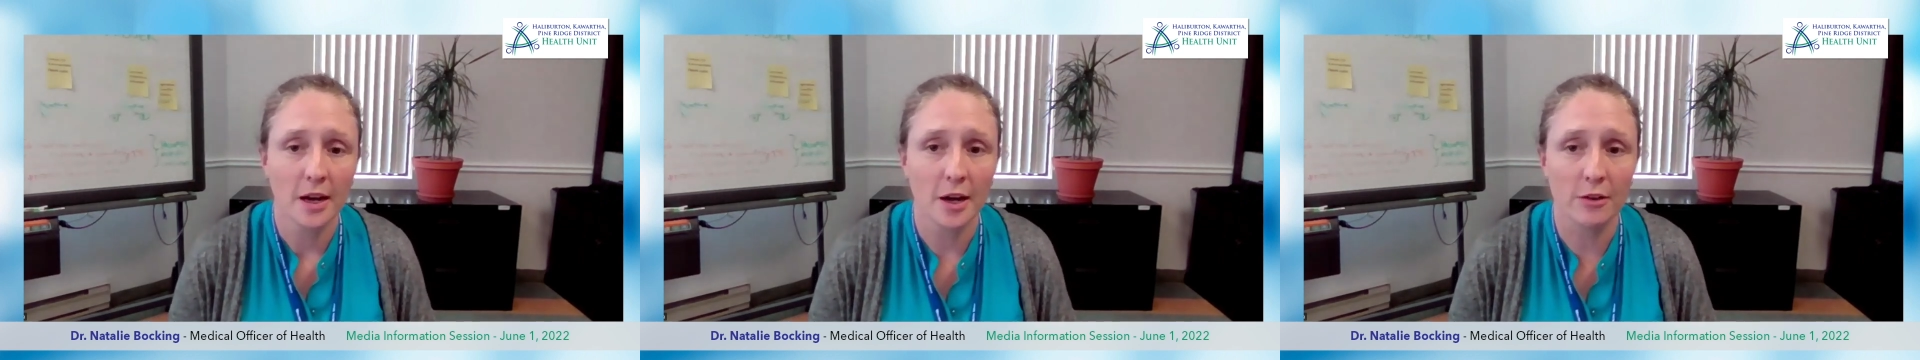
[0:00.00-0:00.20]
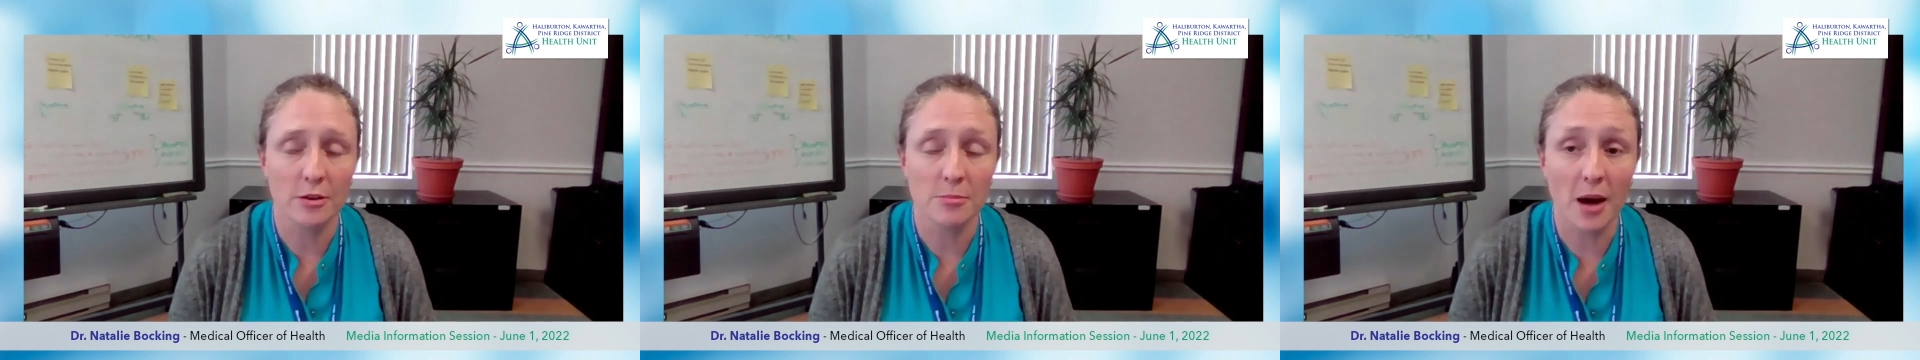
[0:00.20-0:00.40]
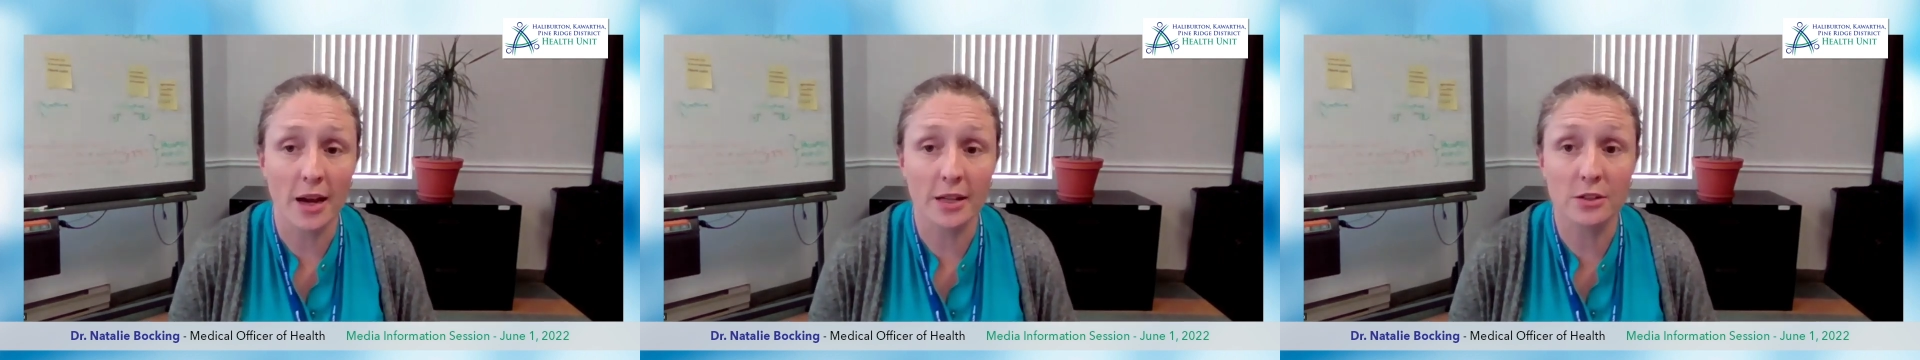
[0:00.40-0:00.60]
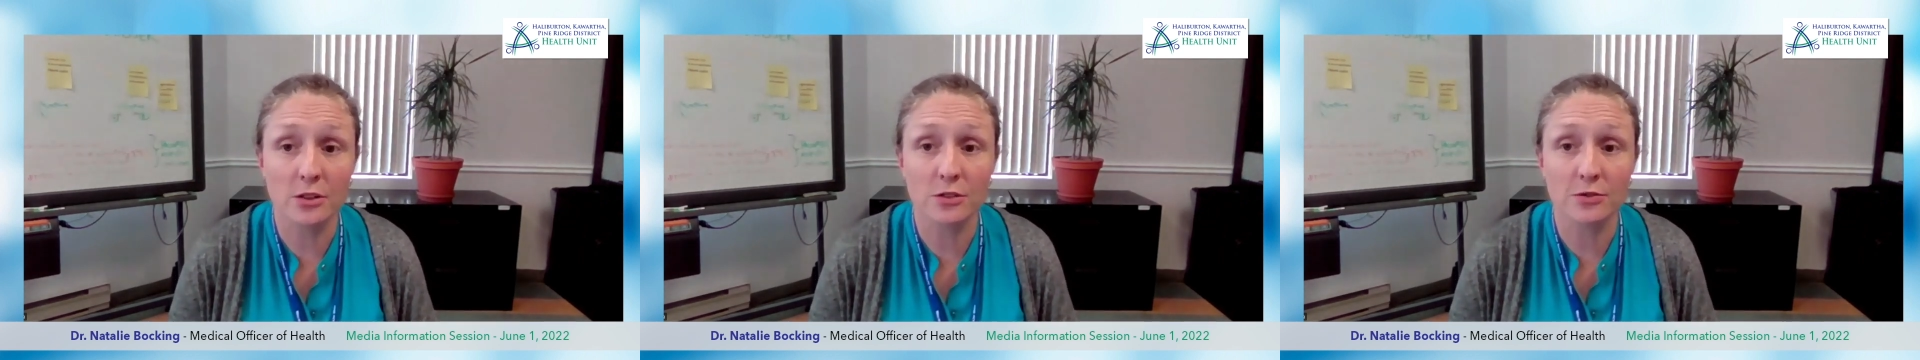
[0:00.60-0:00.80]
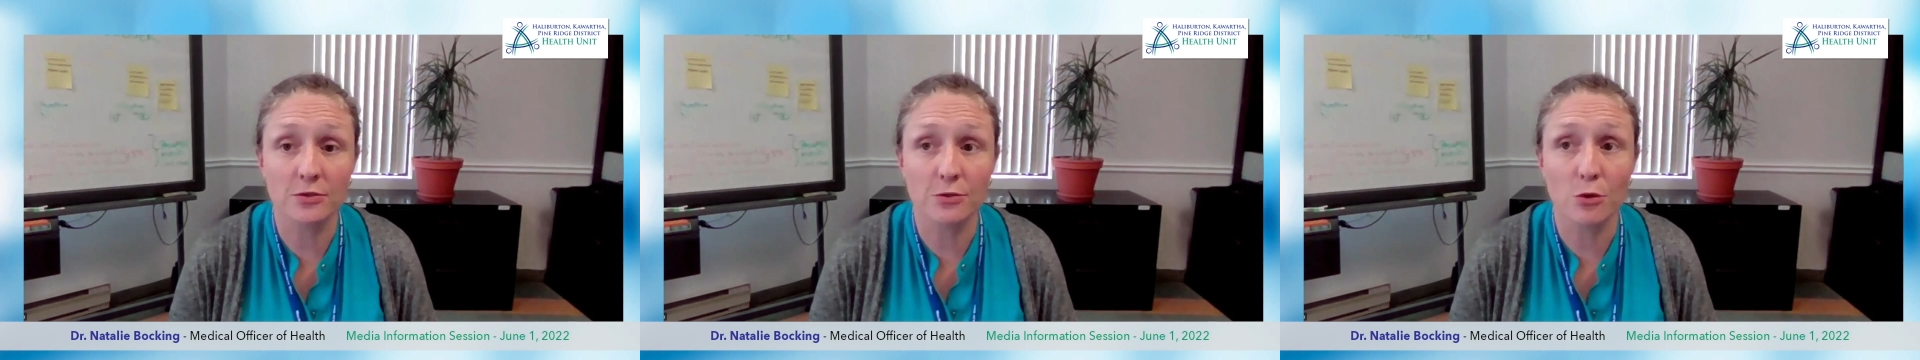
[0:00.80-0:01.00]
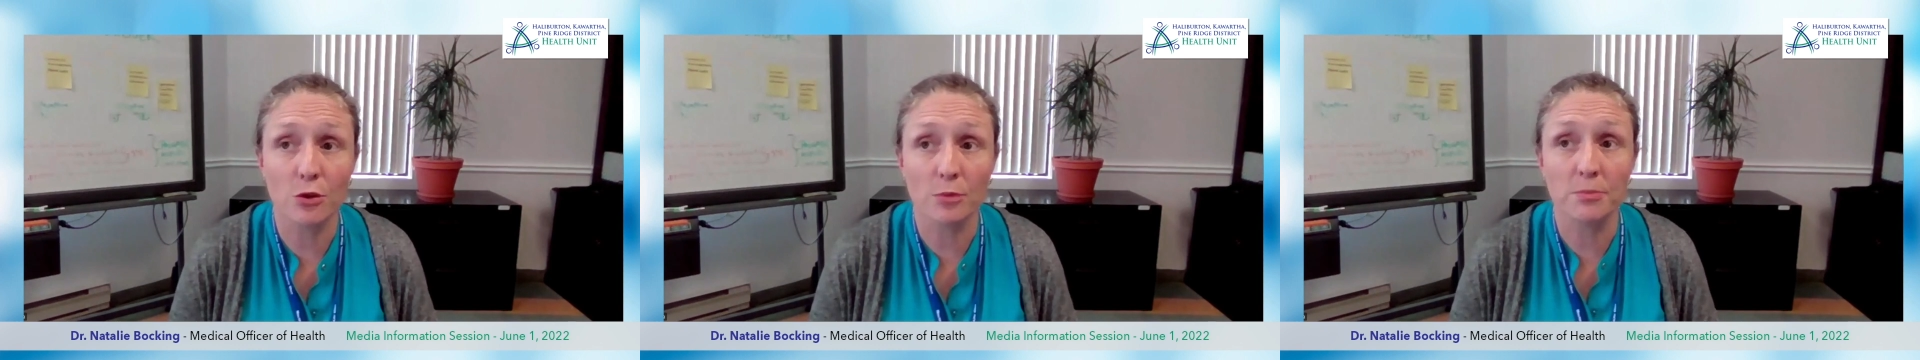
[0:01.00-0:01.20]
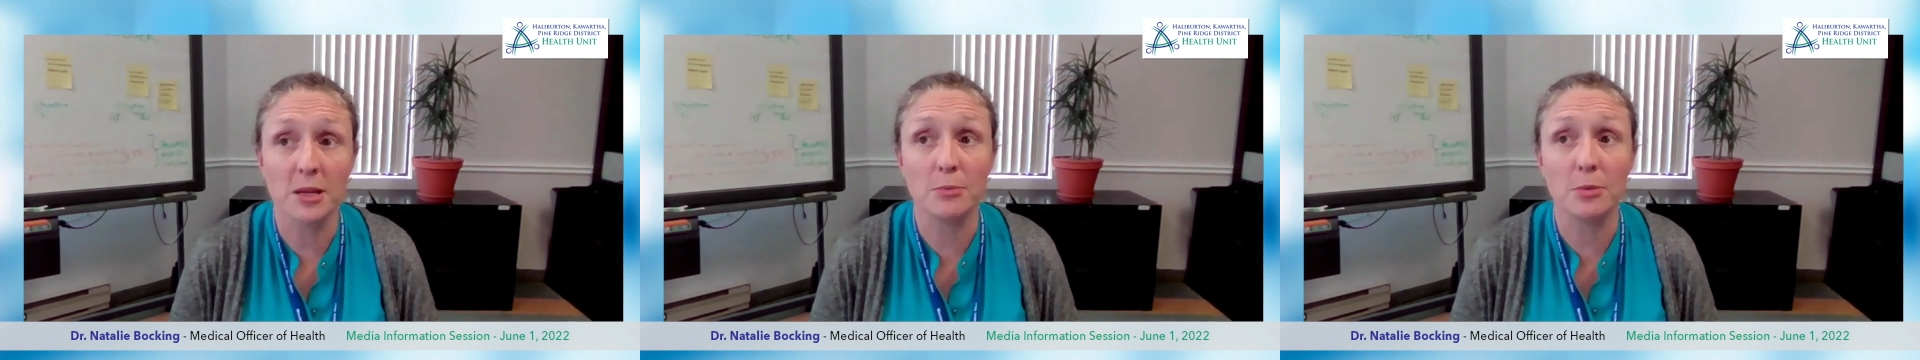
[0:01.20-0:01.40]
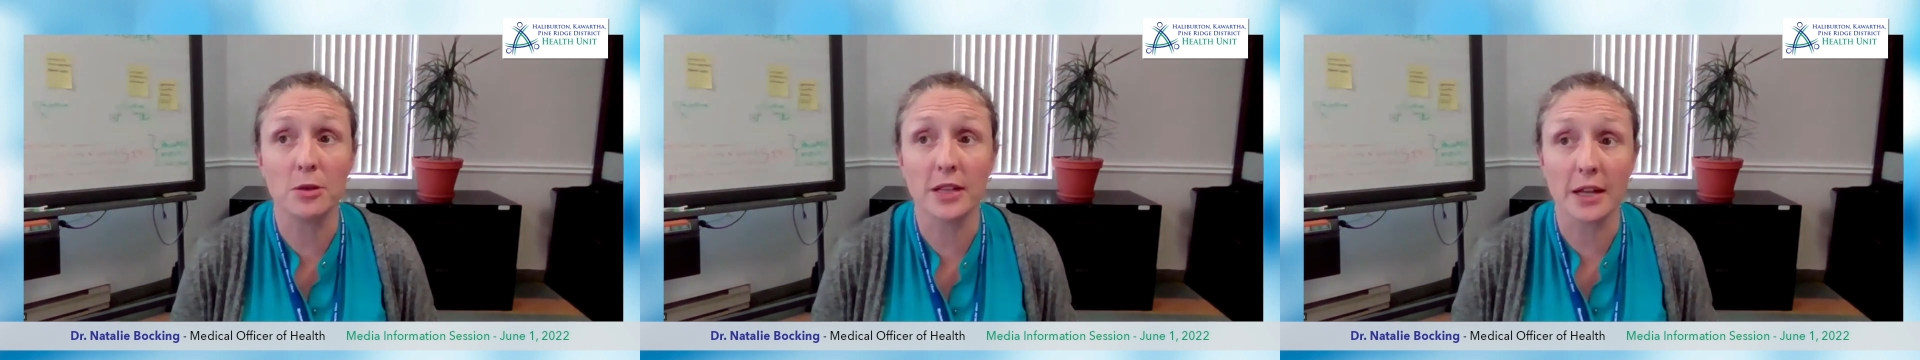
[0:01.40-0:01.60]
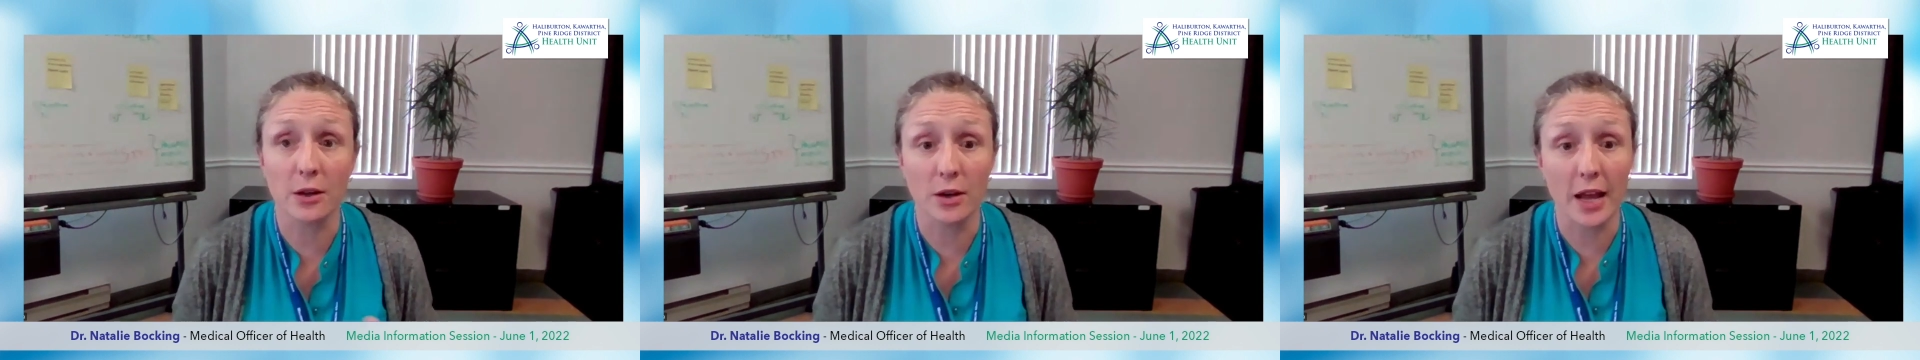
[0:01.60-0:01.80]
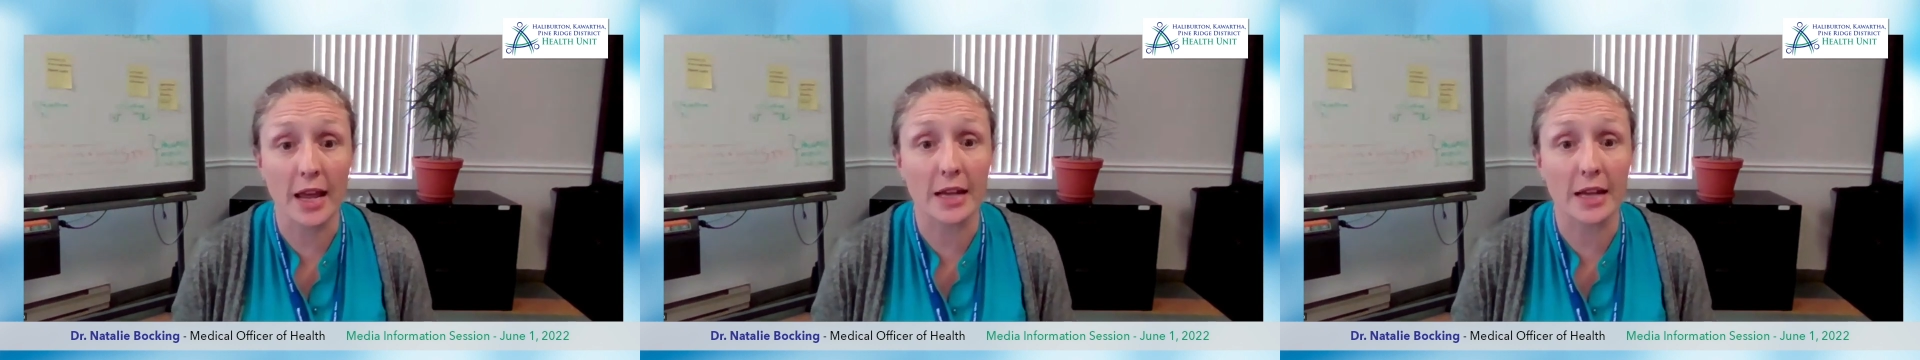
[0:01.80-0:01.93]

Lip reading: A reminder for people that are